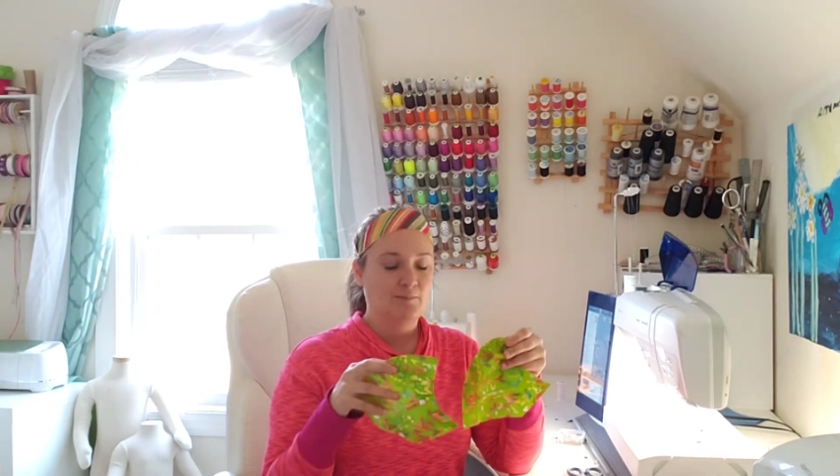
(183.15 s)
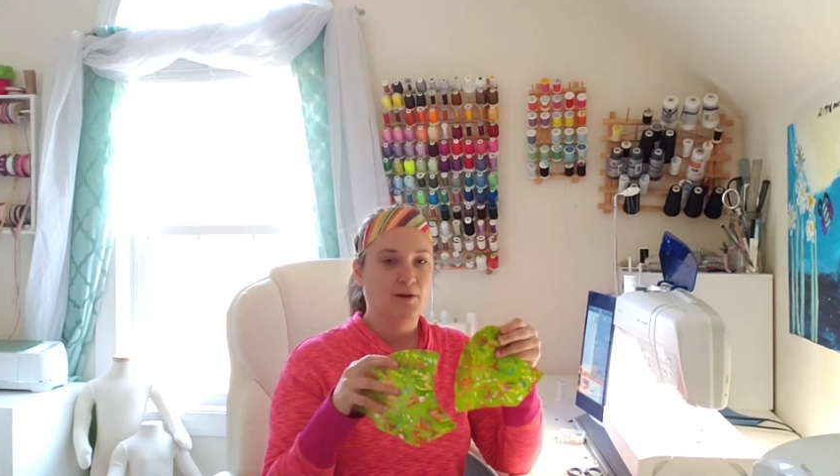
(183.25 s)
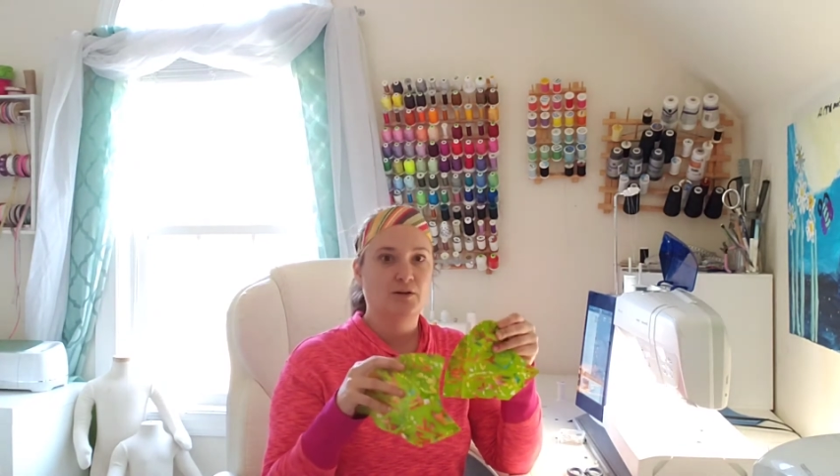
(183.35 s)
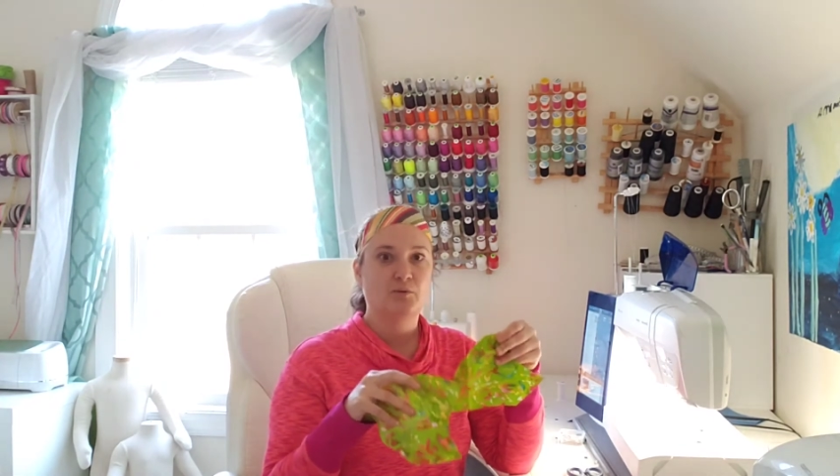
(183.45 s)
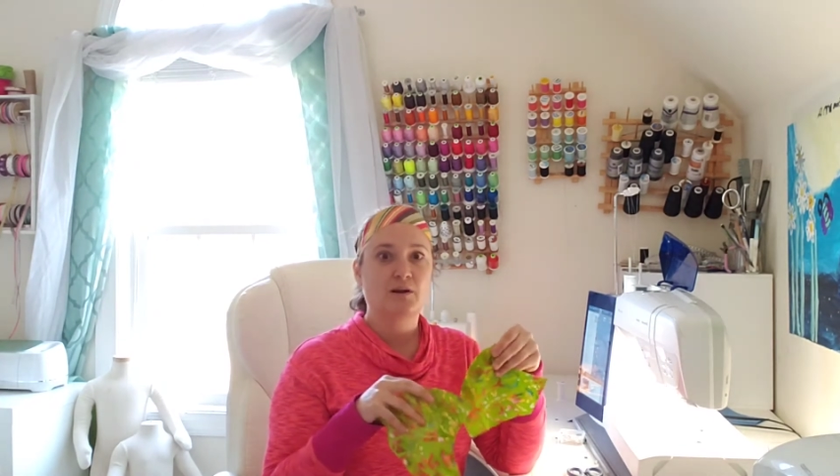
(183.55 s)

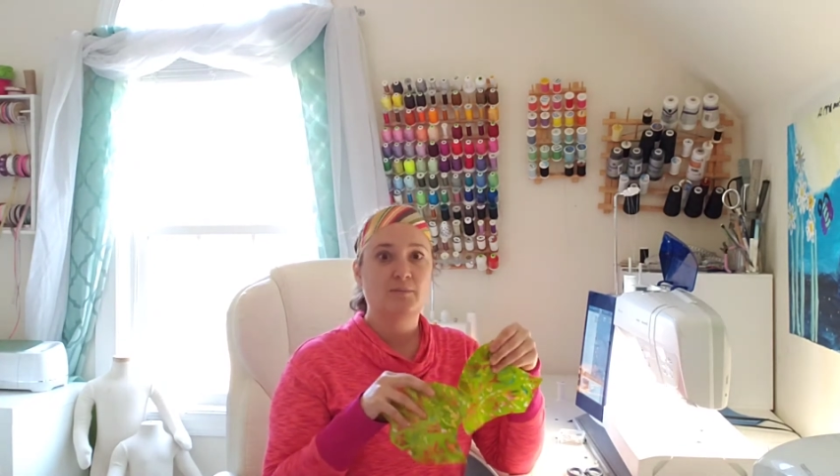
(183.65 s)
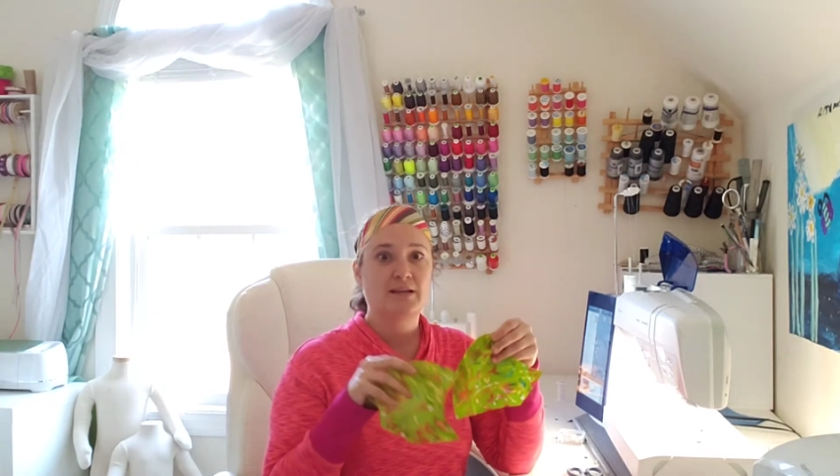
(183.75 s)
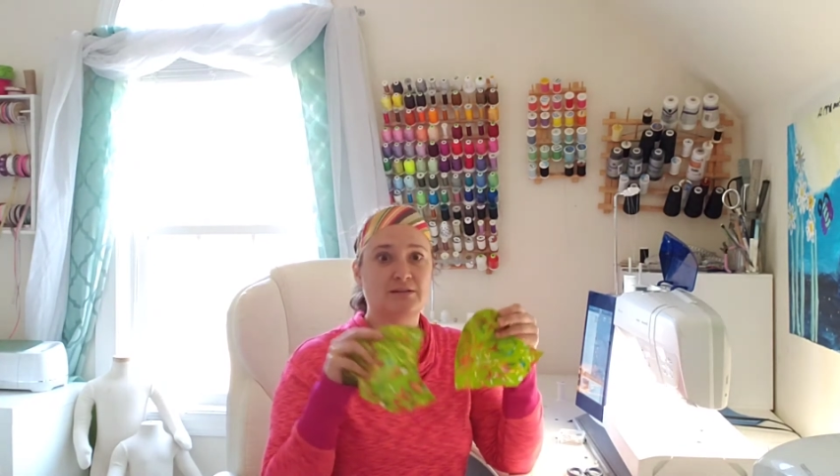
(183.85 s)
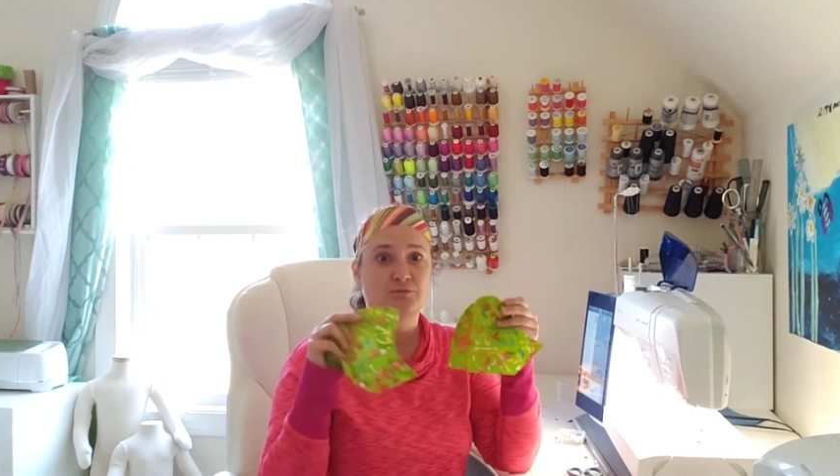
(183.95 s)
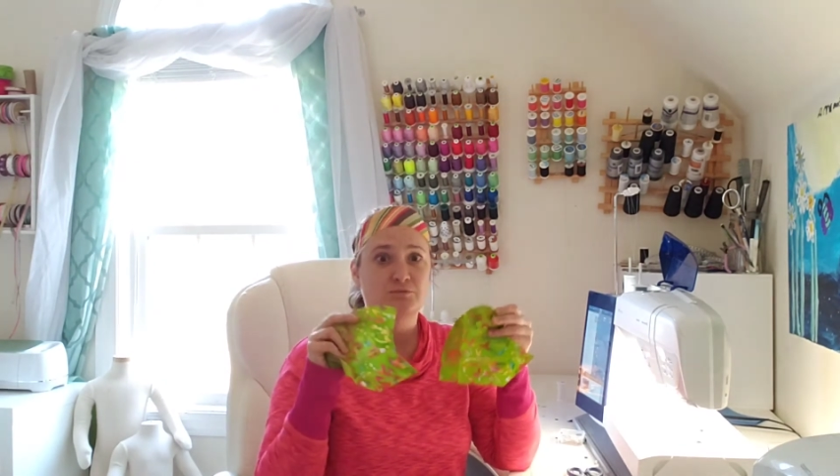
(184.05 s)
but you want to
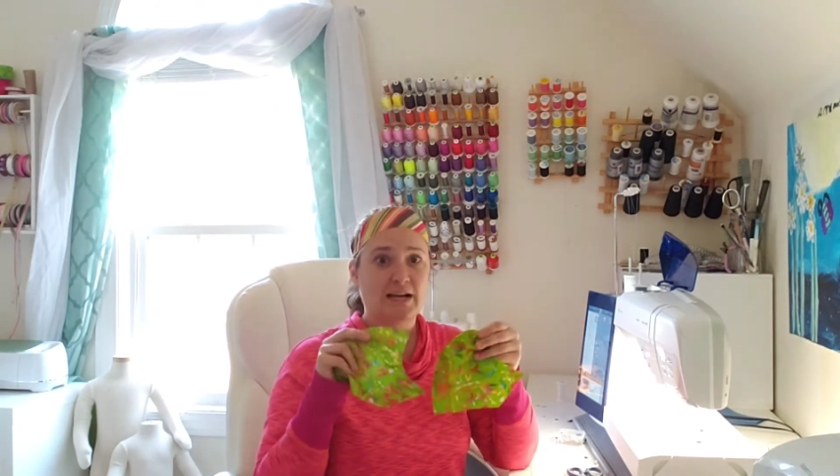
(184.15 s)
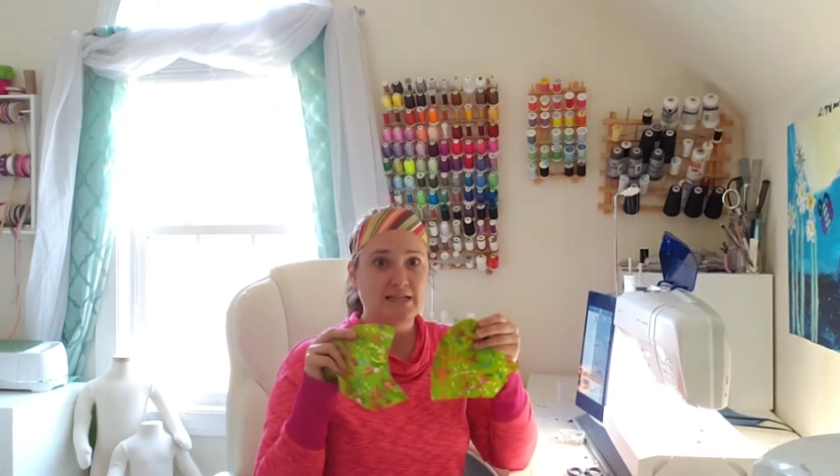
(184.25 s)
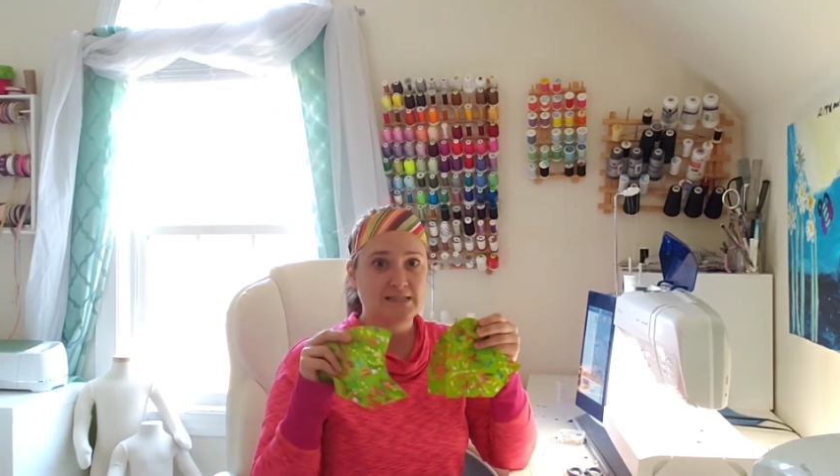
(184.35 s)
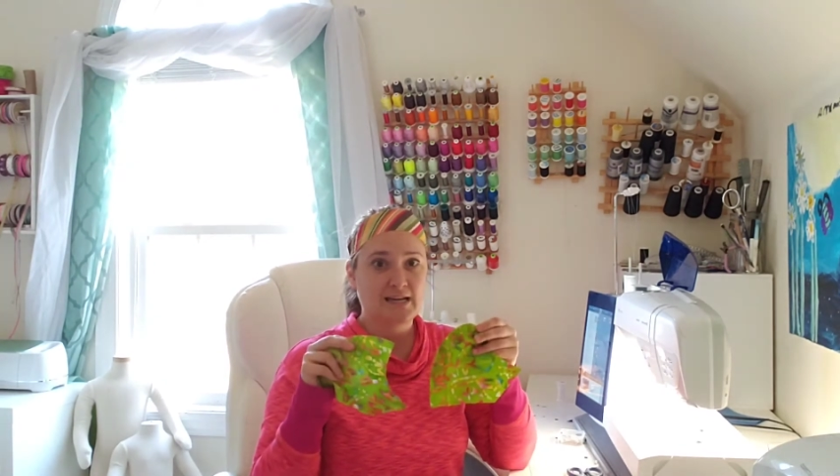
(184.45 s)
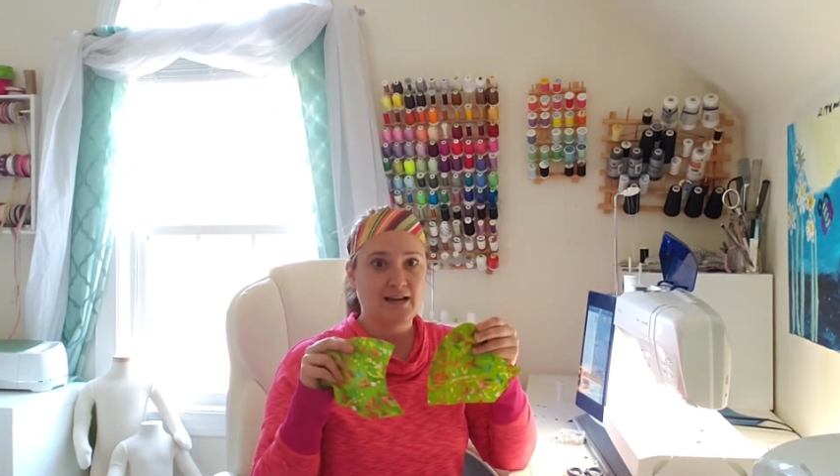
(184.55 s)
place
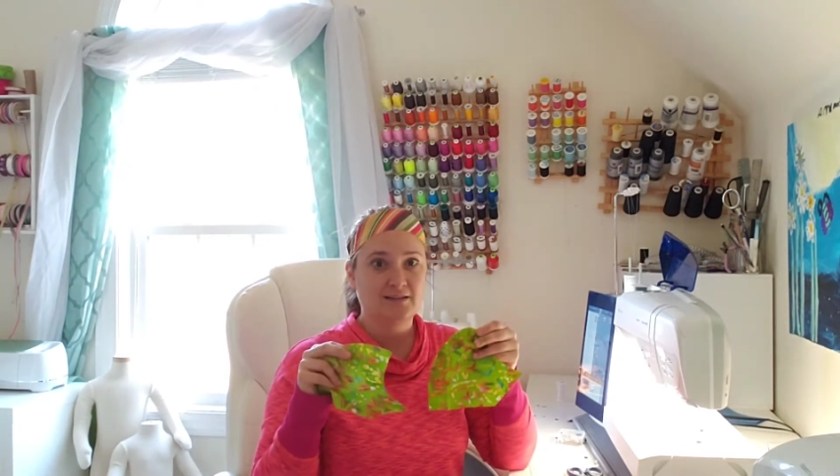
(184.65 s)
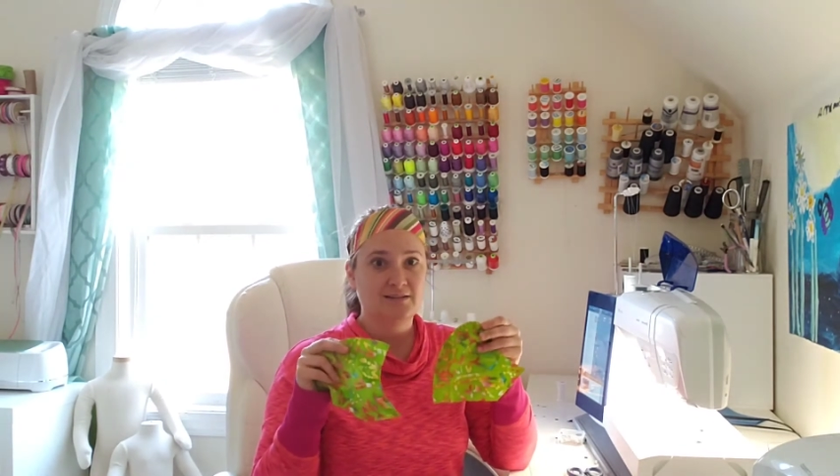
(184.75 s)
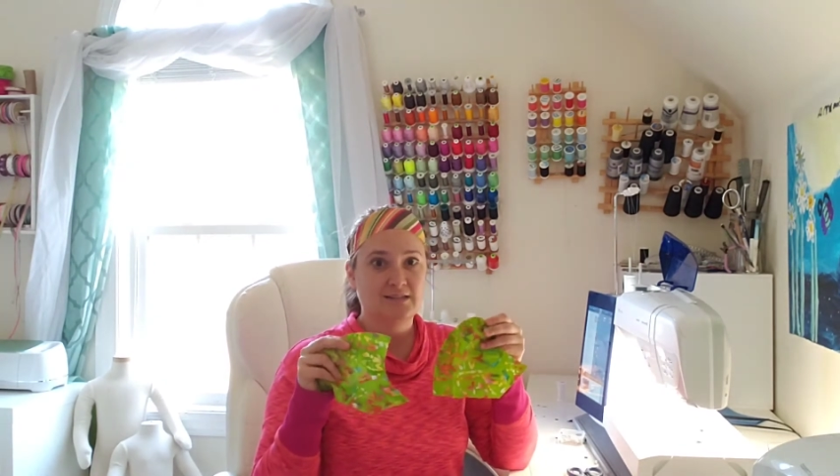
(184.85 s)
right sides